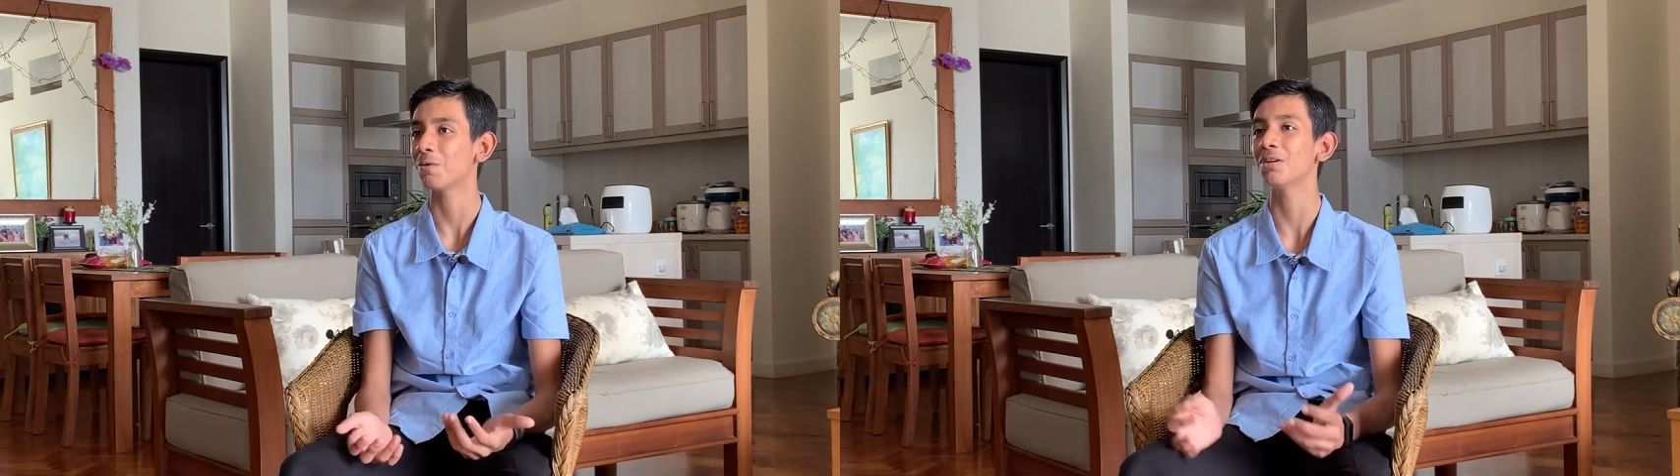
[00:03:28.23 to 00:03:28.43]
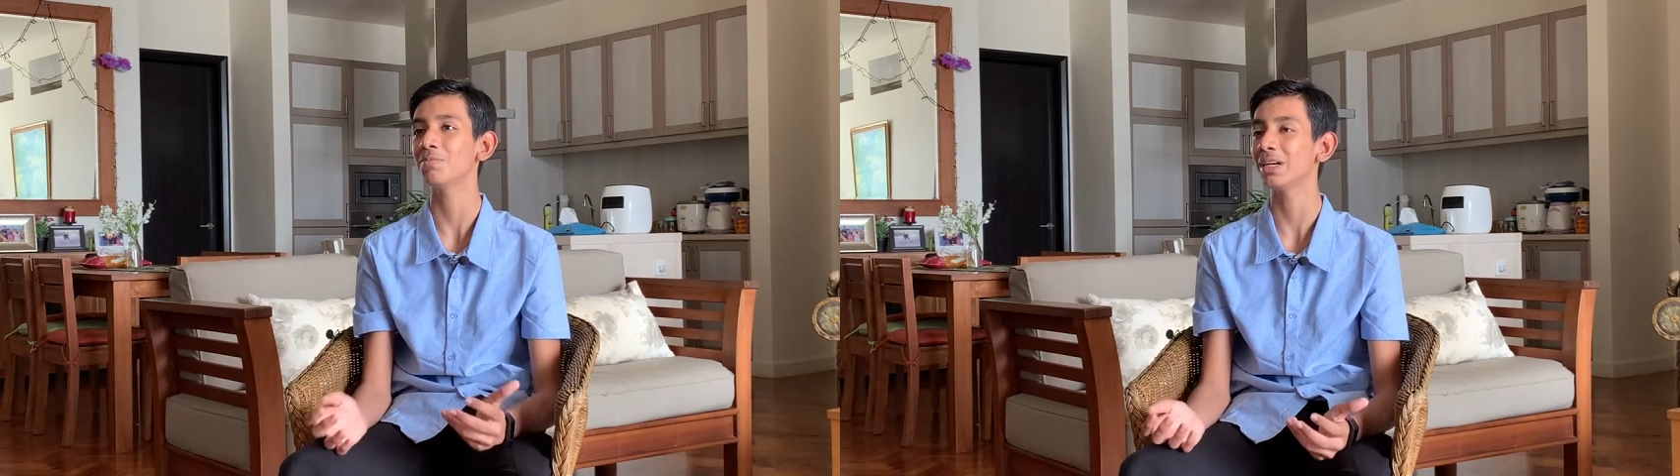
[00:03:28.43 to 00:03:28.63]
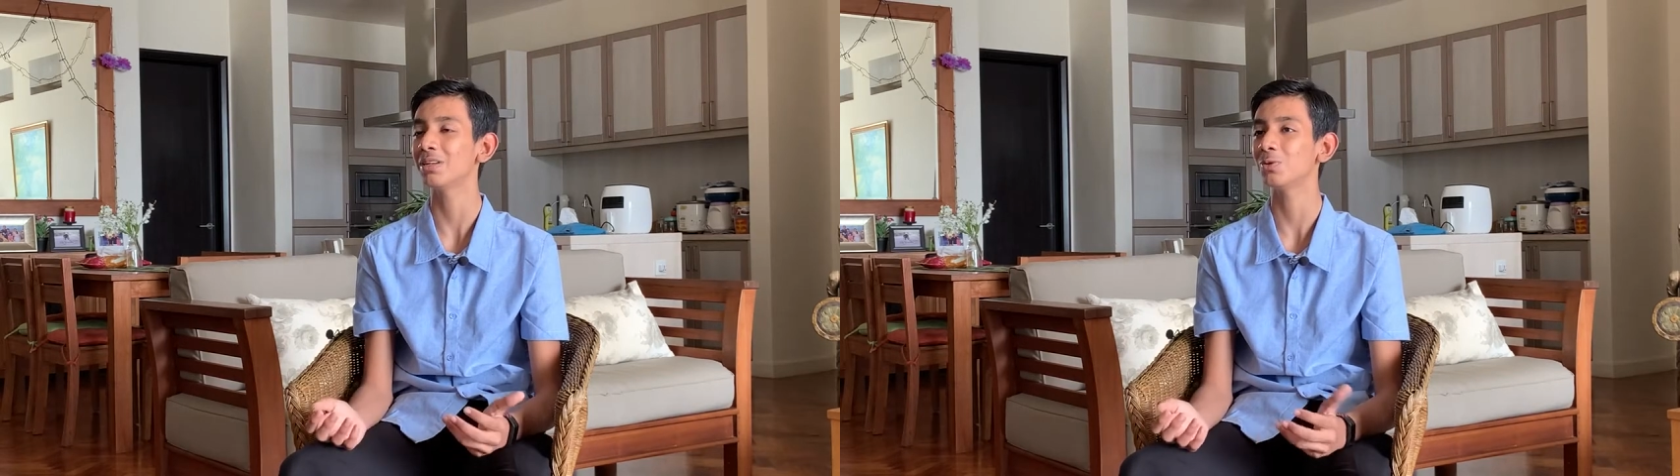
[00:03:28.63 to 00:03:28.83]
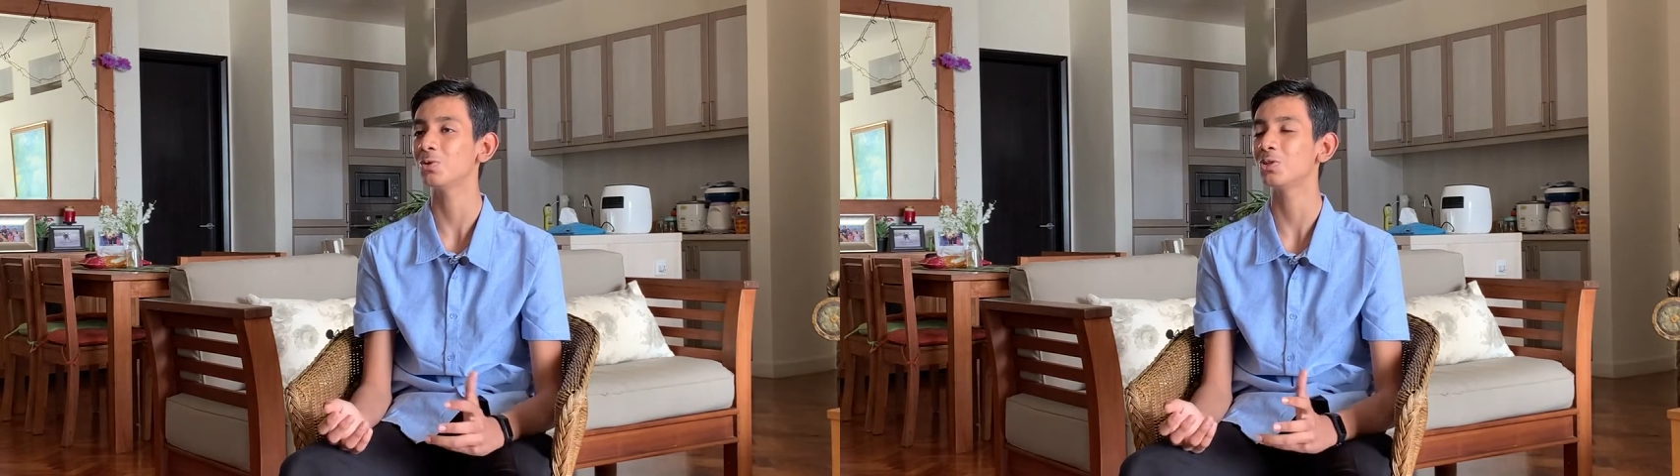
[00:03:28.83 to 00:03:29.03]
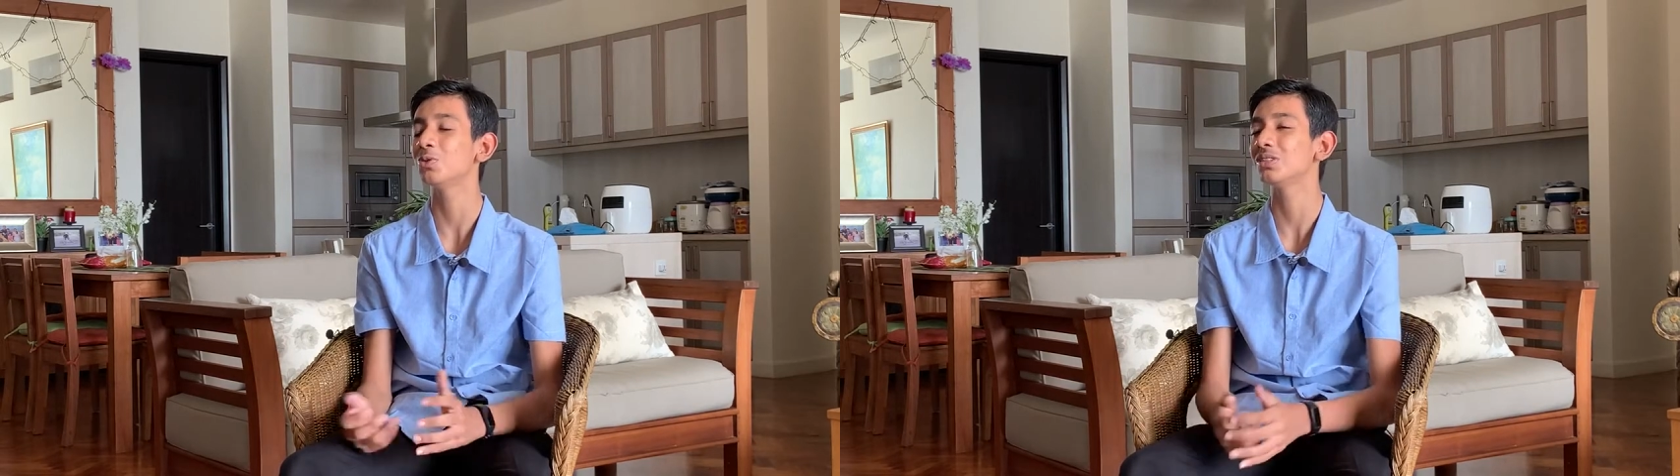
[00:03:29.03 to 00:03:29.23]
What made you
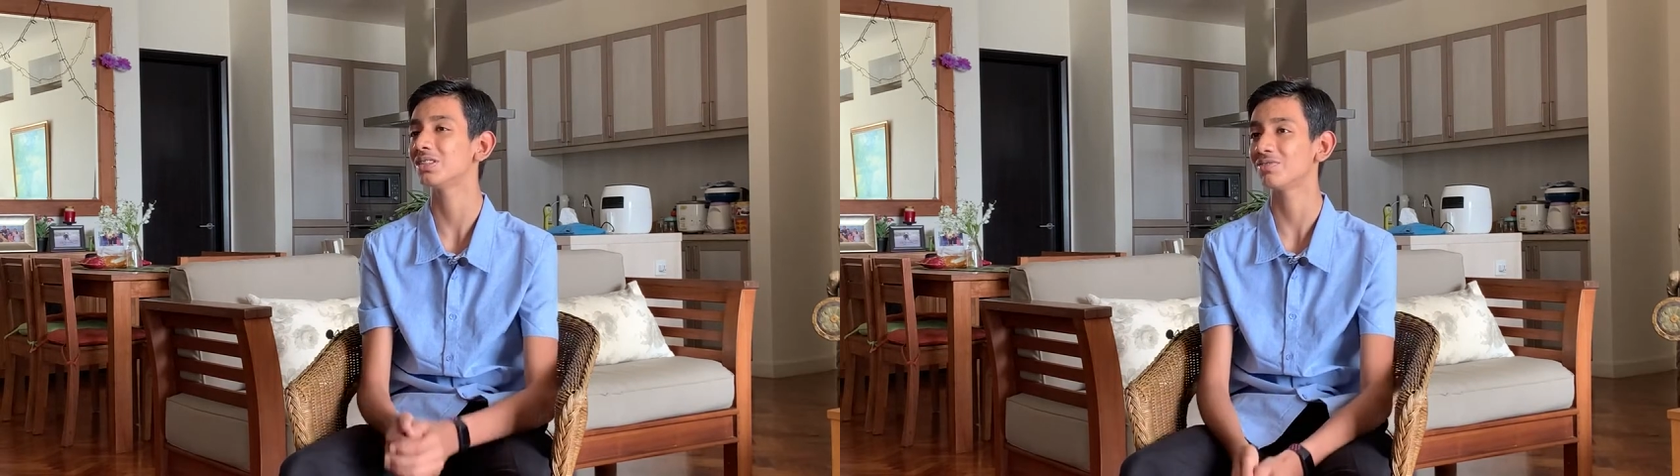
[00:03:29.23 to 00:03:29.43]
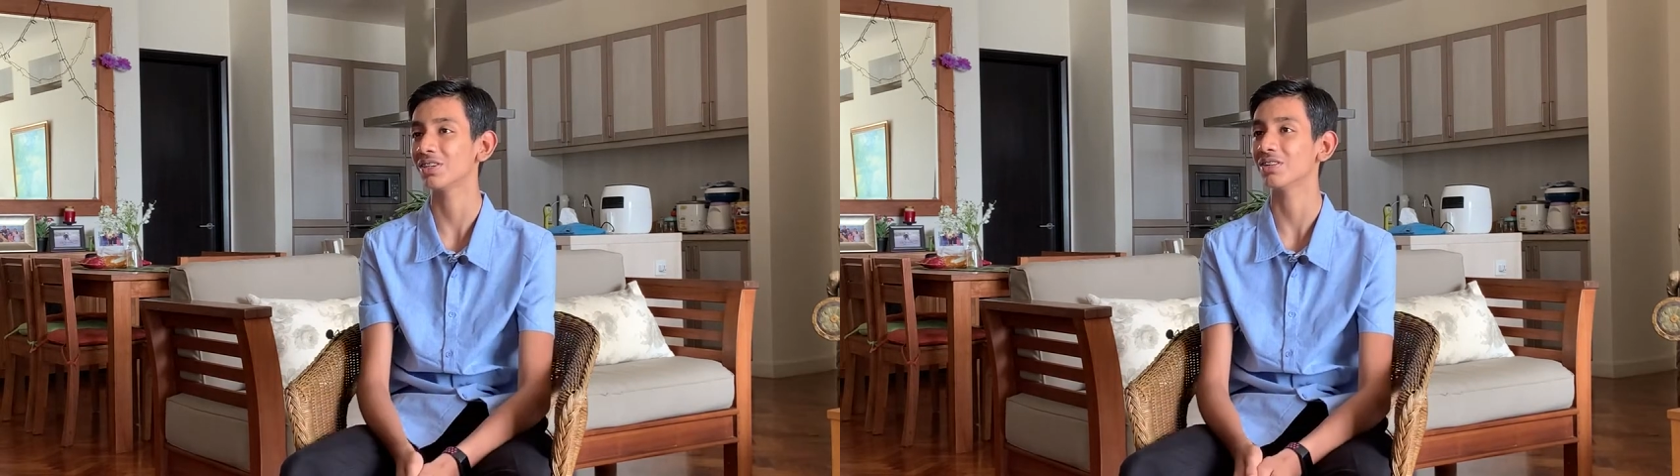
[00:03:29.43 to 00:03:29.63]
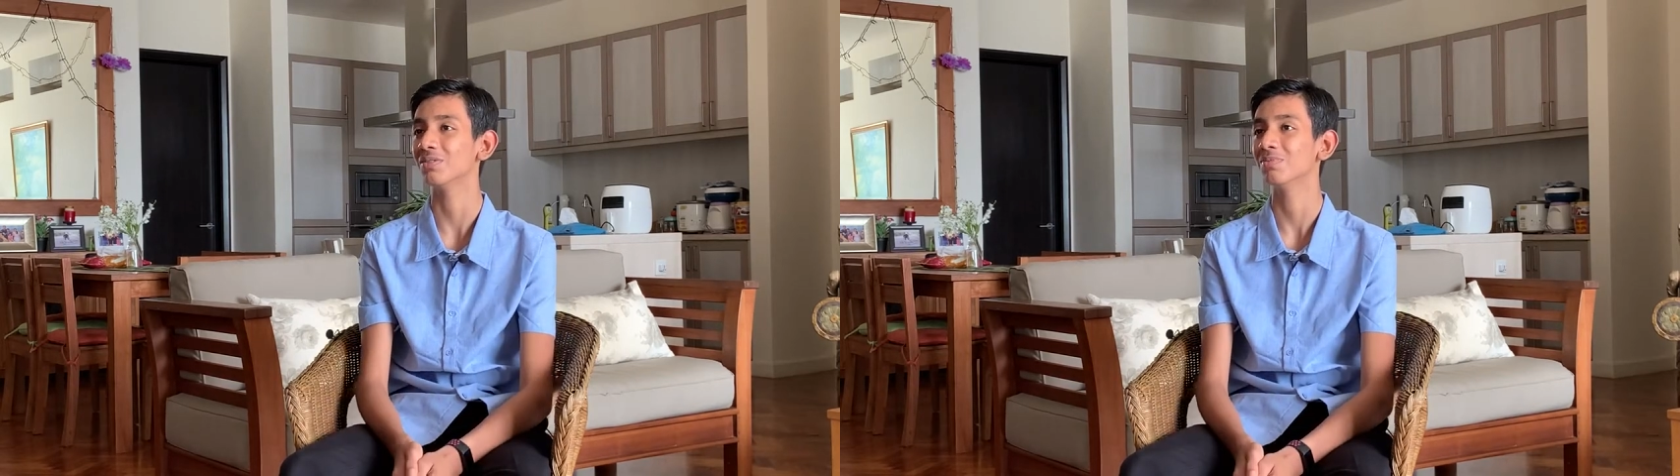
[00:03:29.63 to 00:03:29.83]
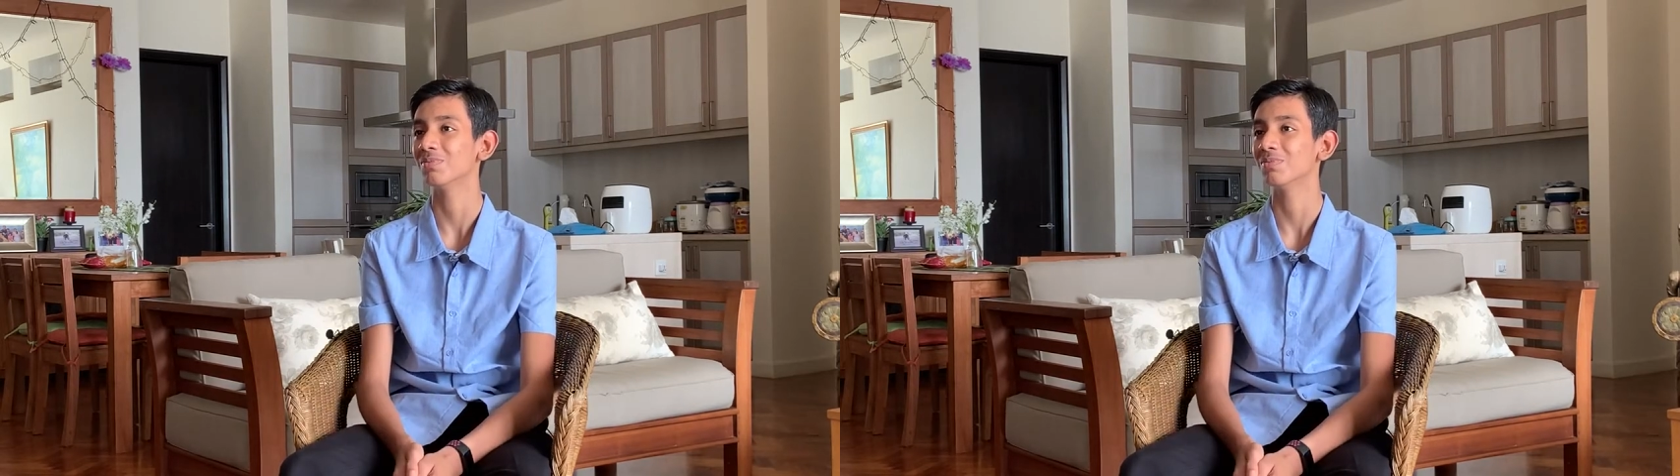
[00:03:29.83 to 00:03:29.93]
choose this field?